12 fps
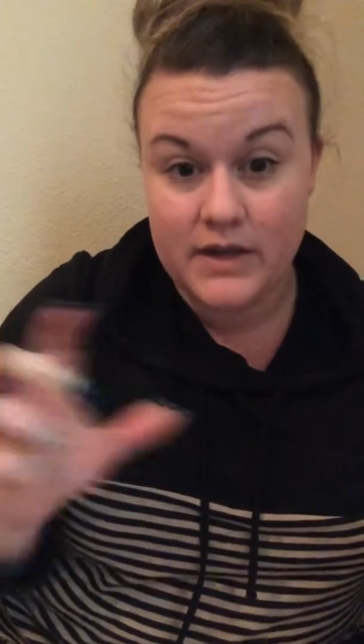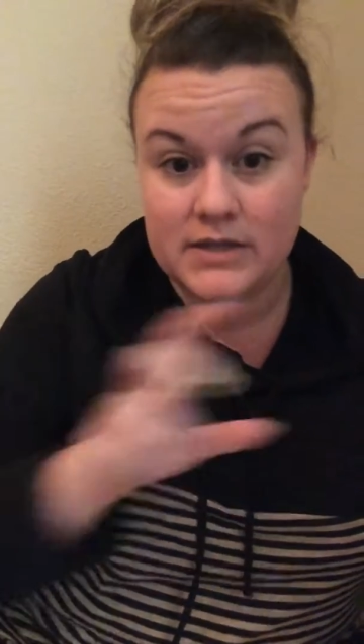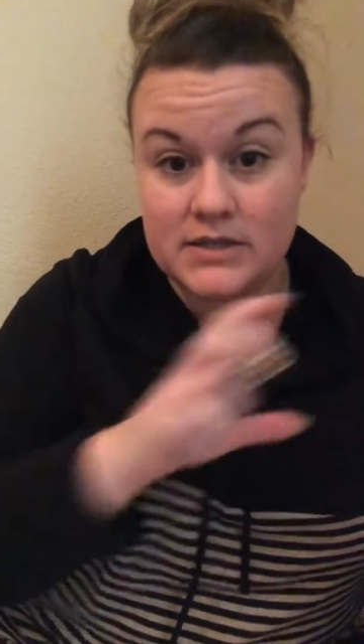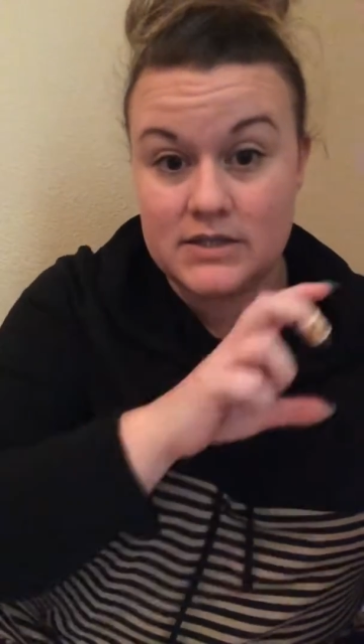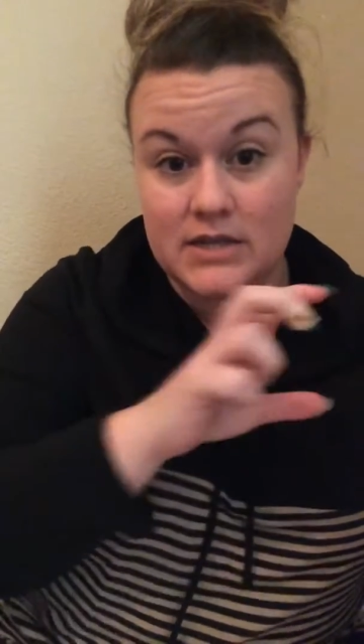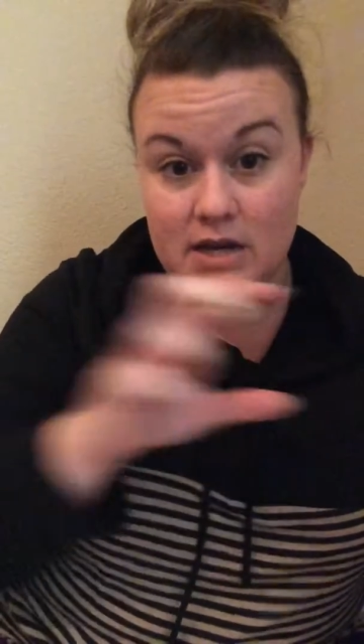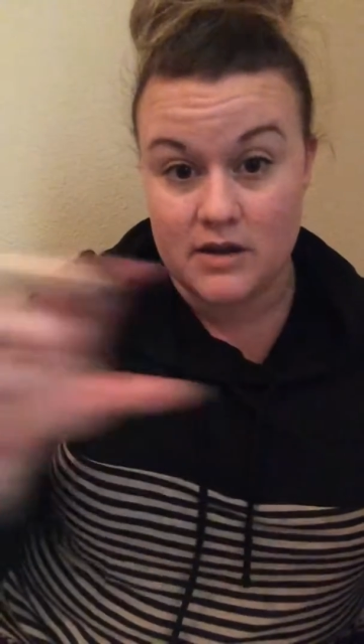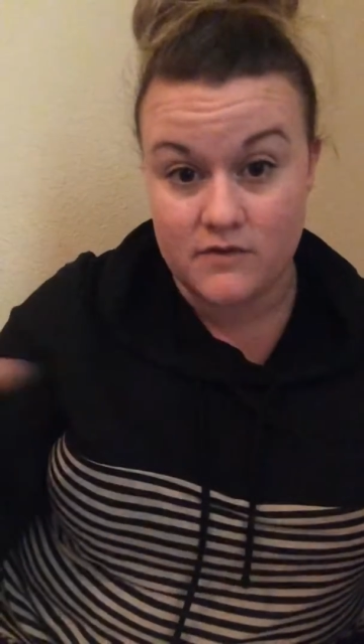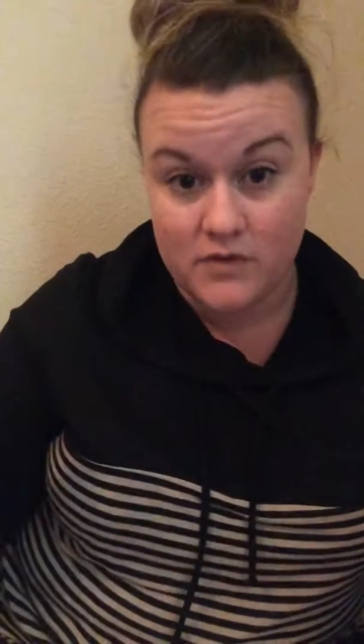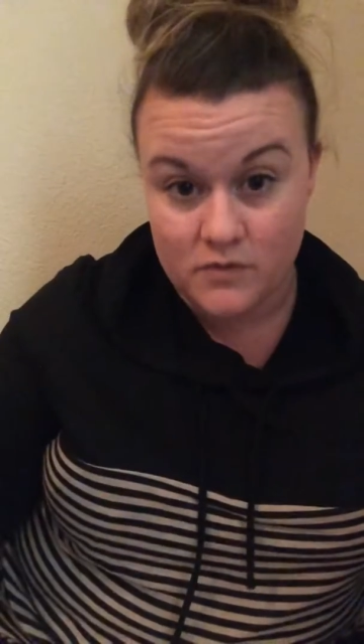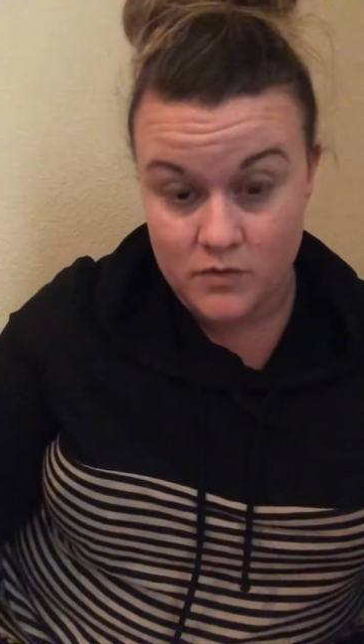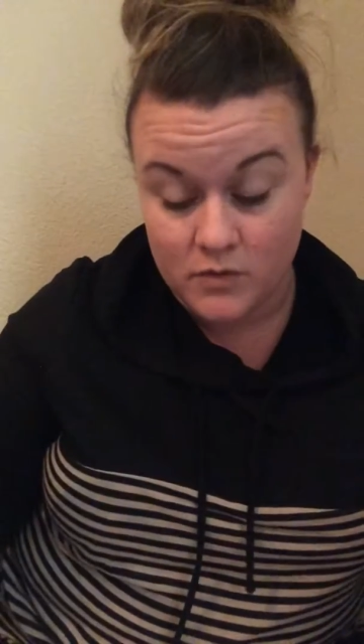instead of
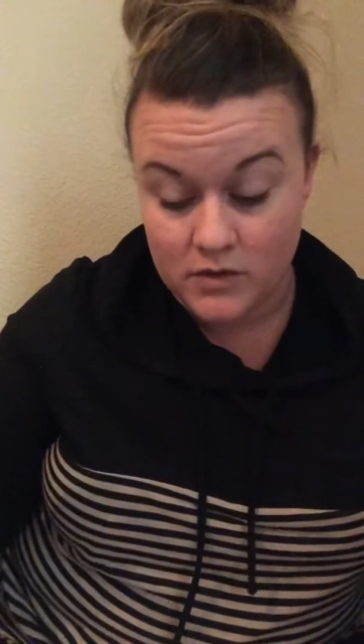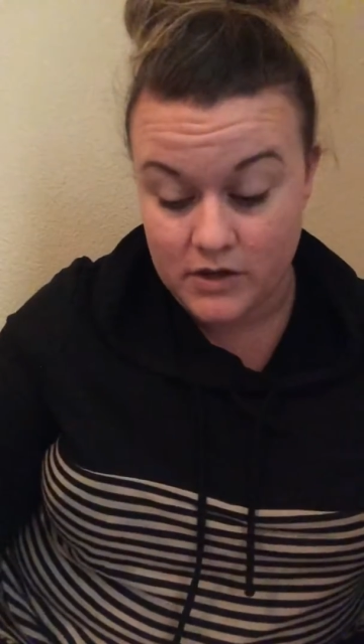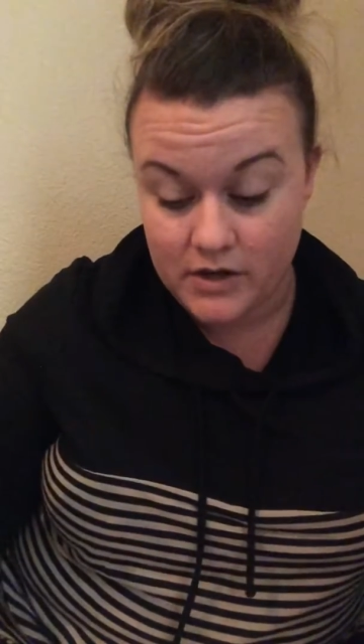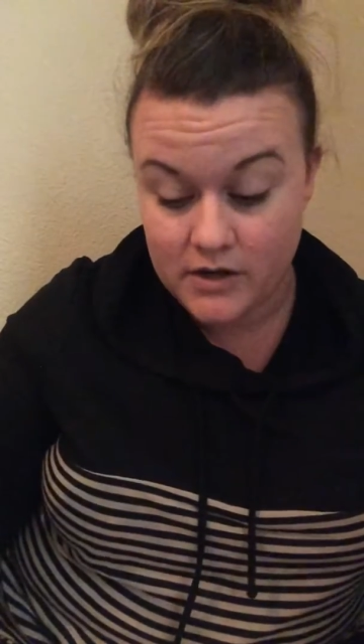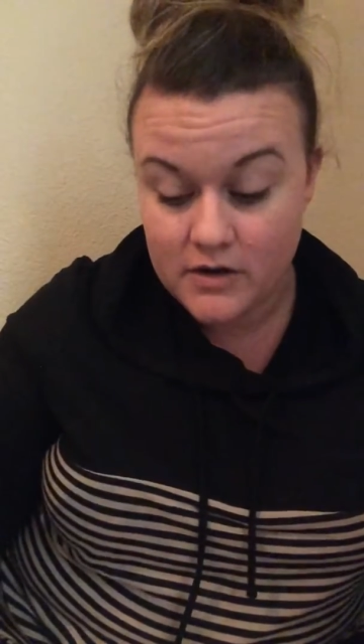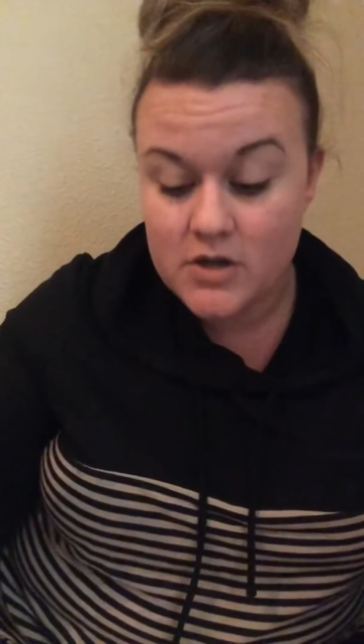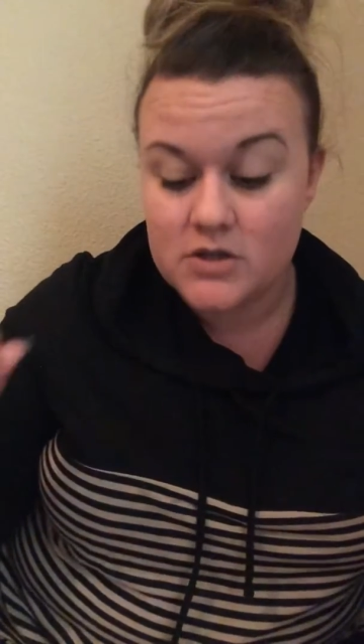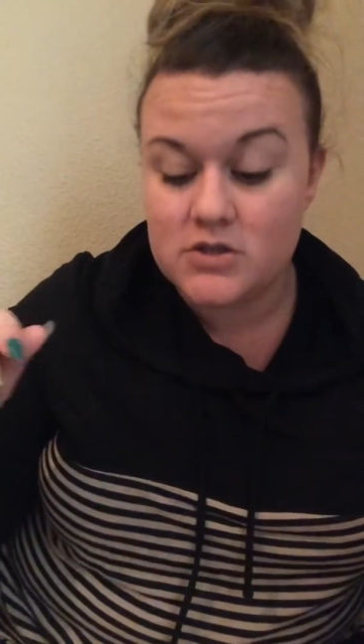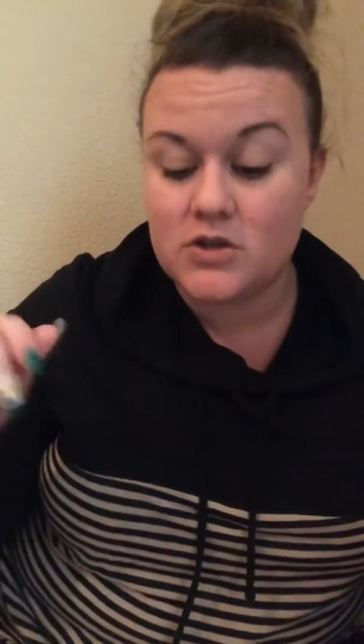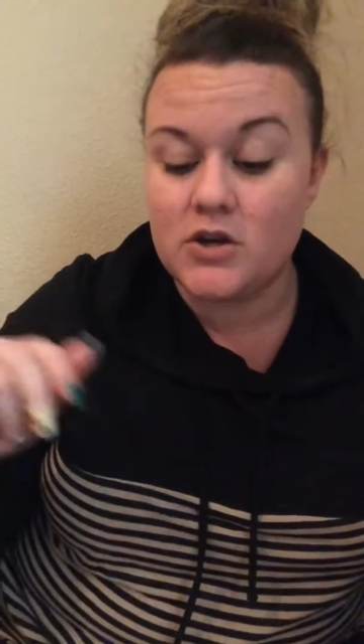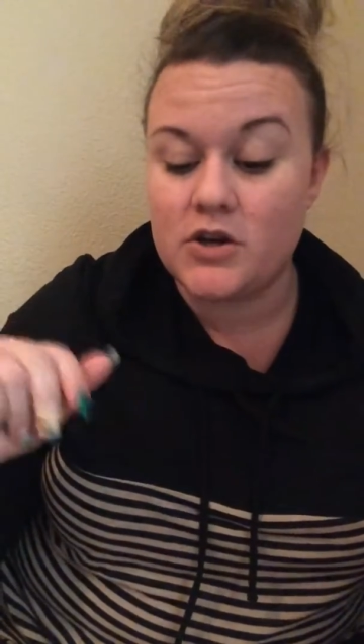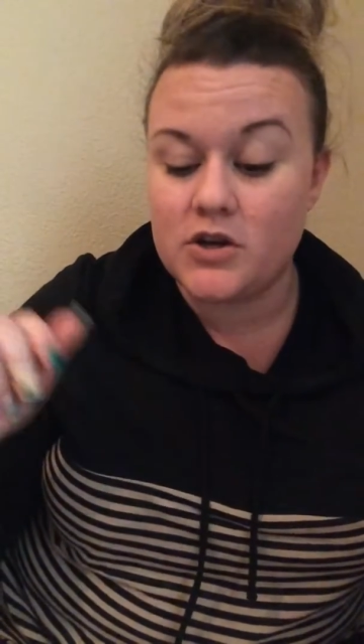a ruler. So
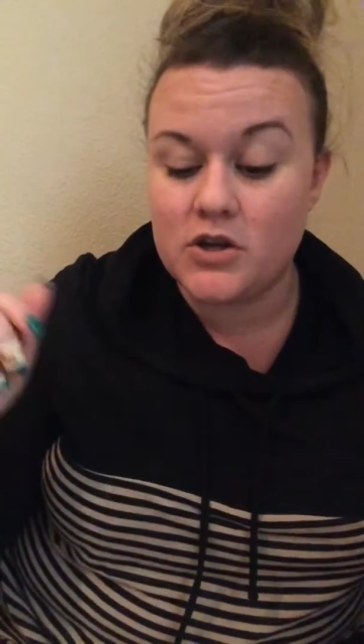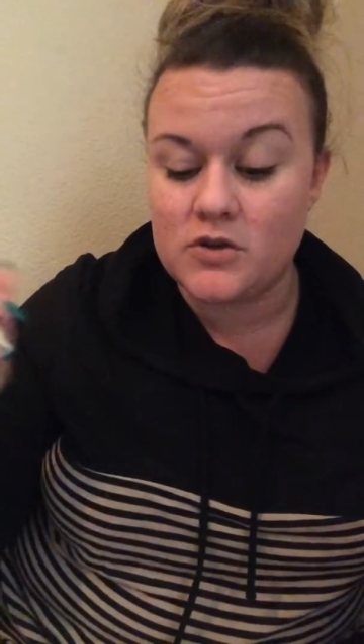you're going to